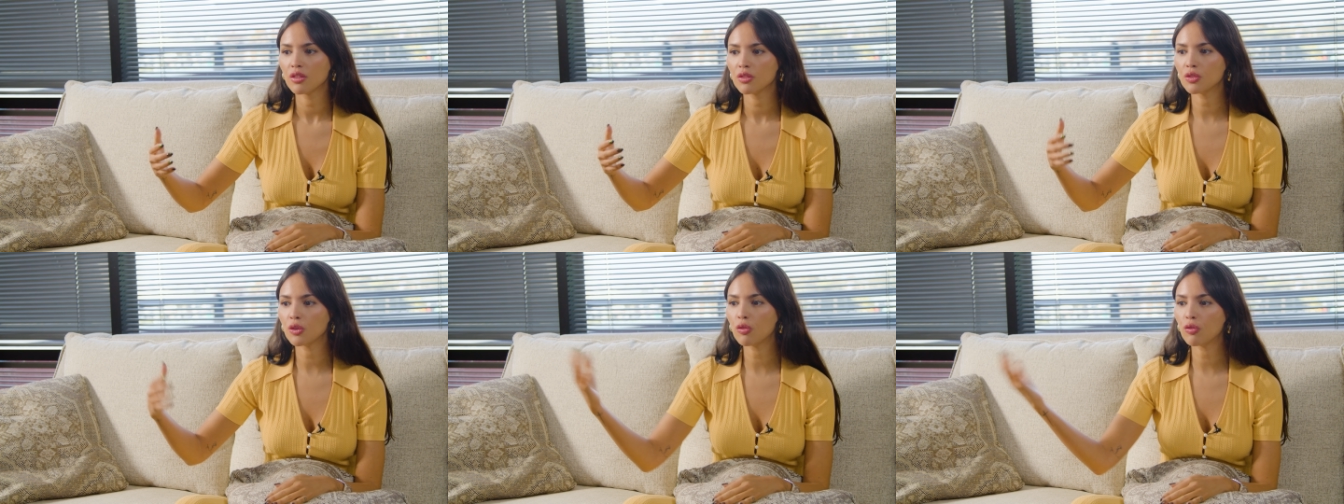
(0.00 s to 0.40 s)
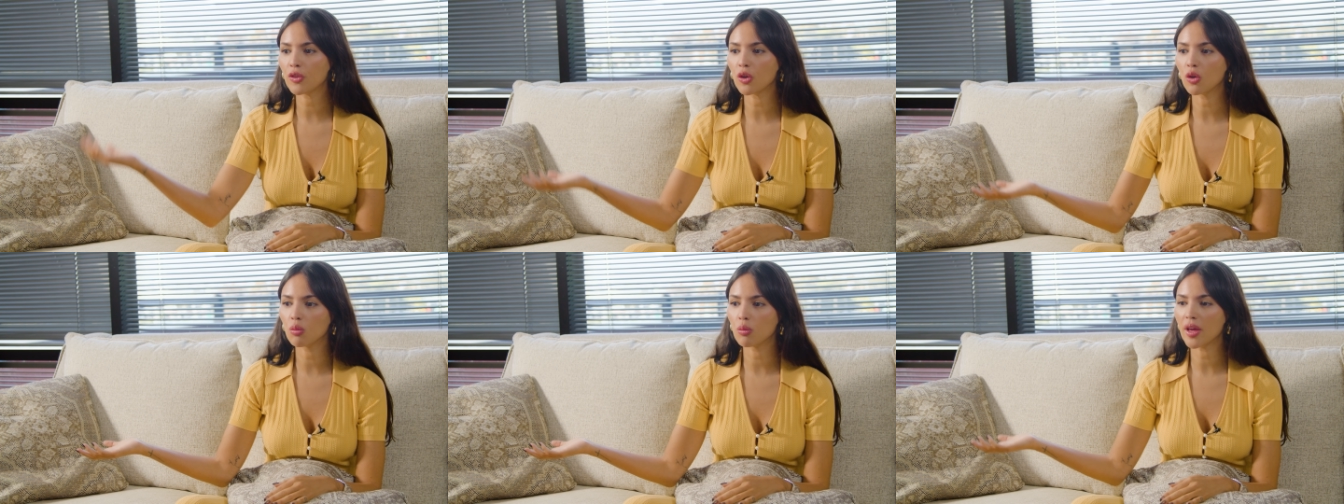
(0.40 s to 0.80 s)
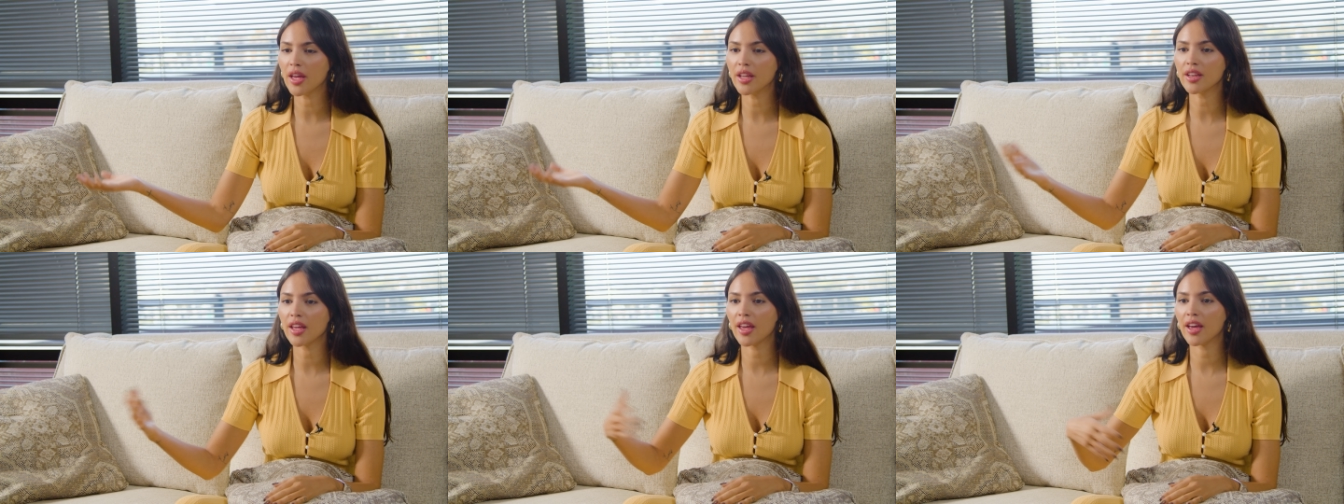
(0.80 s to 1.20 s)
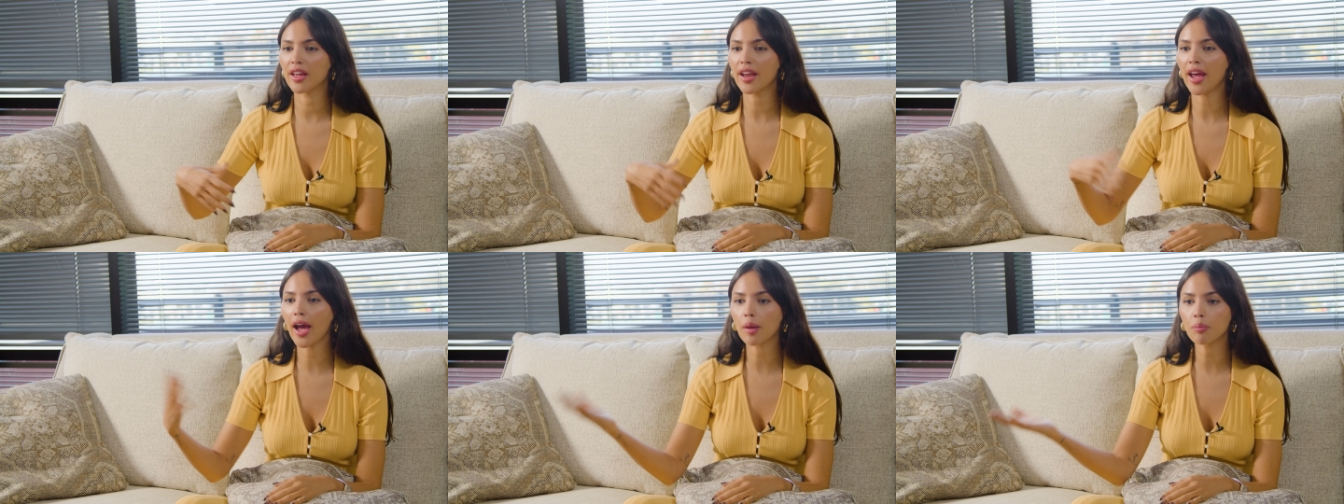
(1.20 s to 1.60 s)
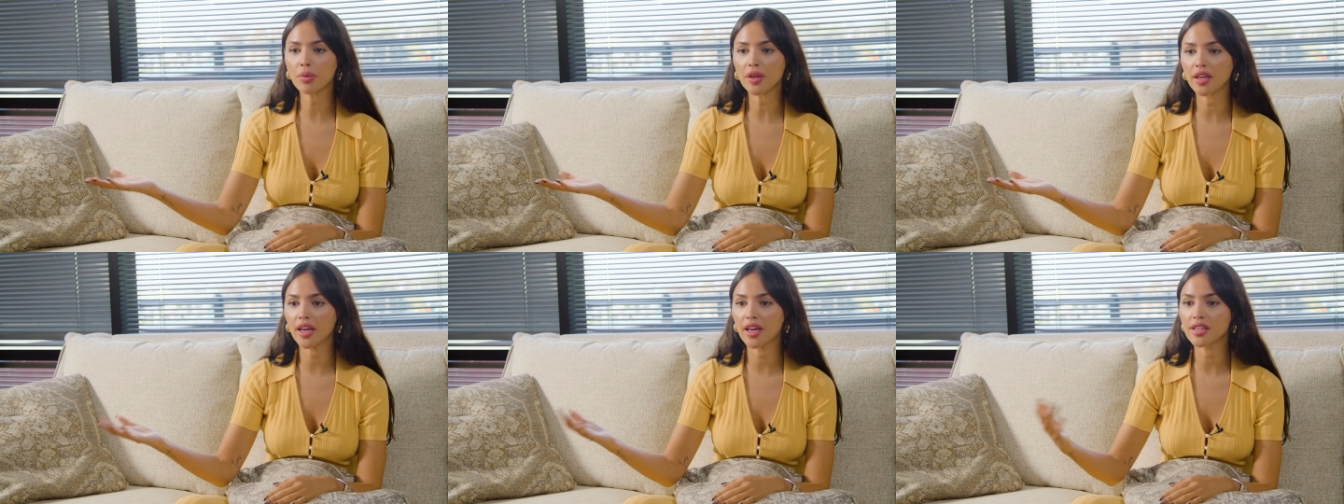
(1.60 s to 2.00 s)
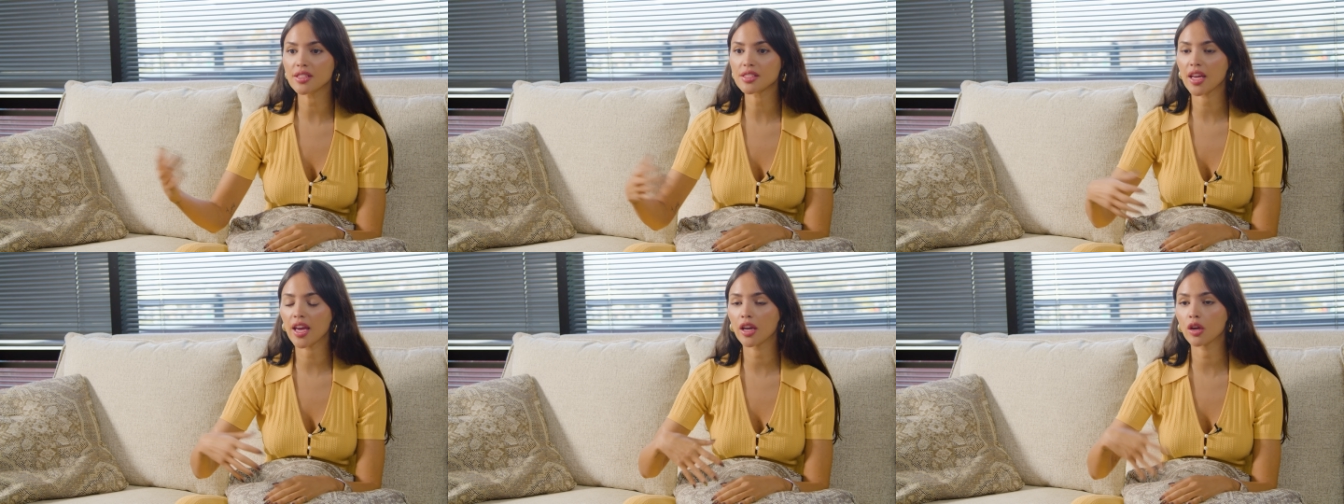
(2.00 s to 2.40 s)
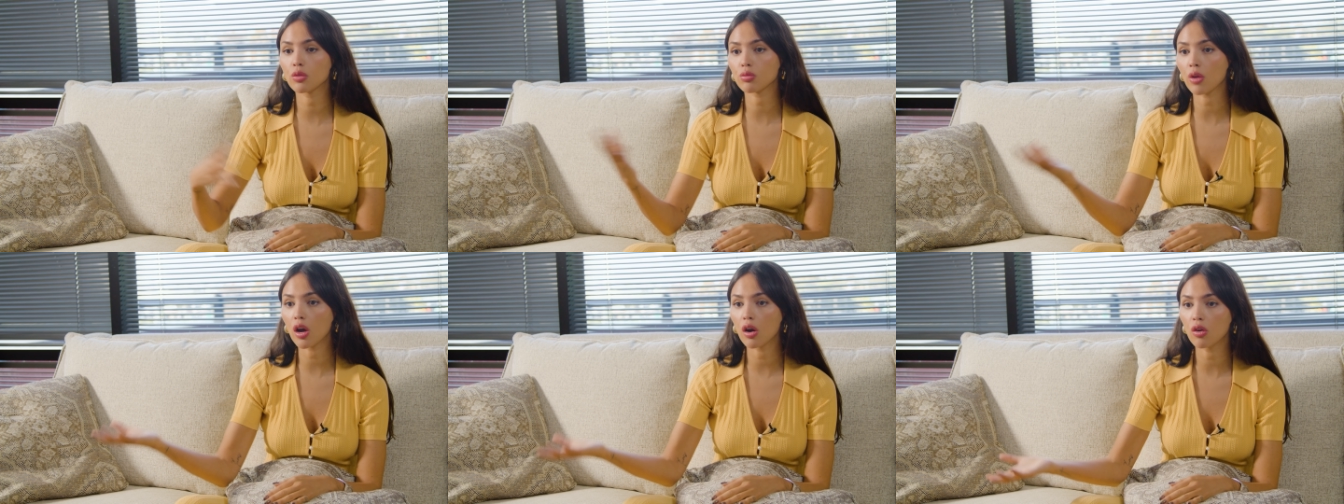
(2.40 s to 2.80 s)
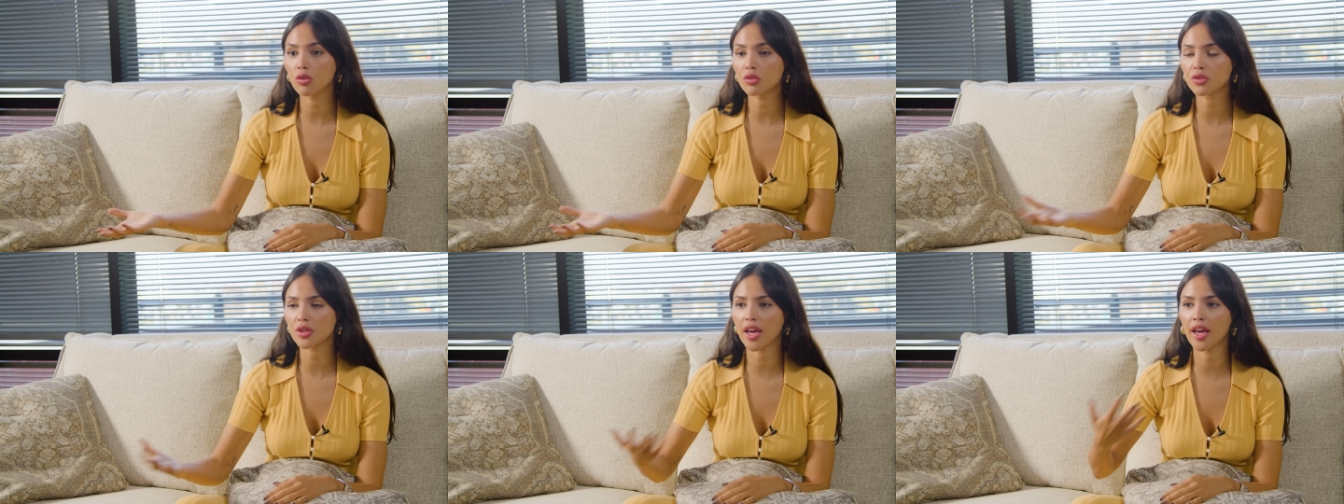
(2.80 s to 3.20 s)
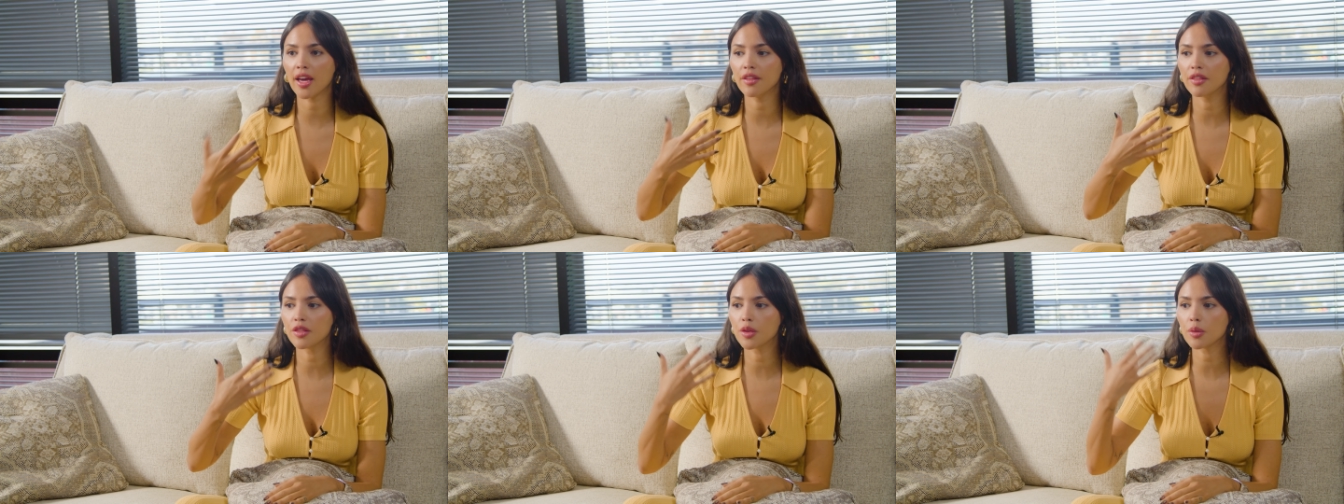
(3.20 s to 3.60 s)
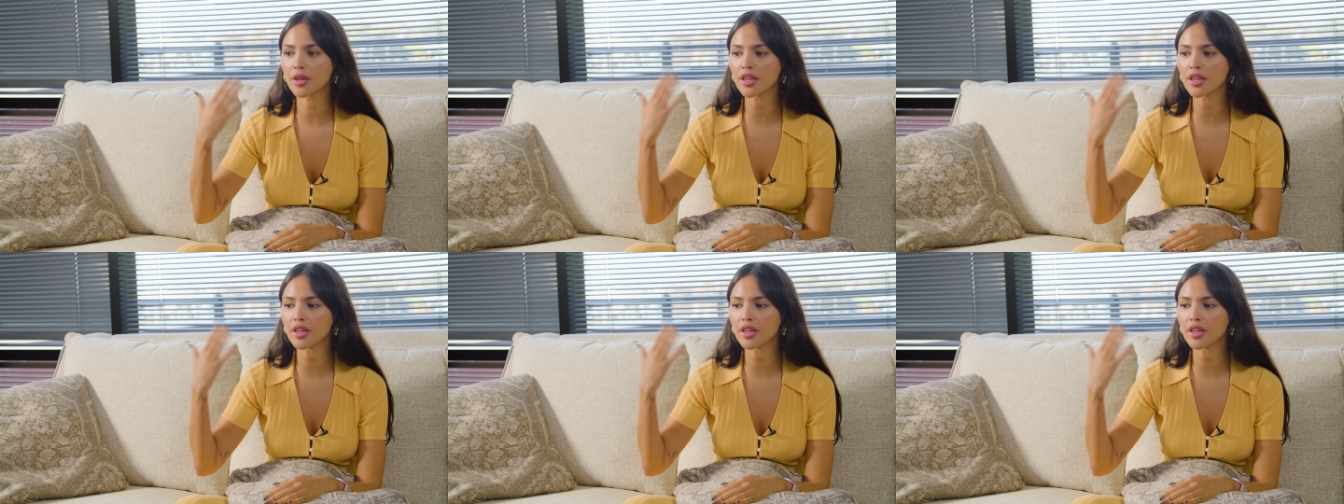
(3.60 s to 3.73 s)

fulfillment and happiness and growth and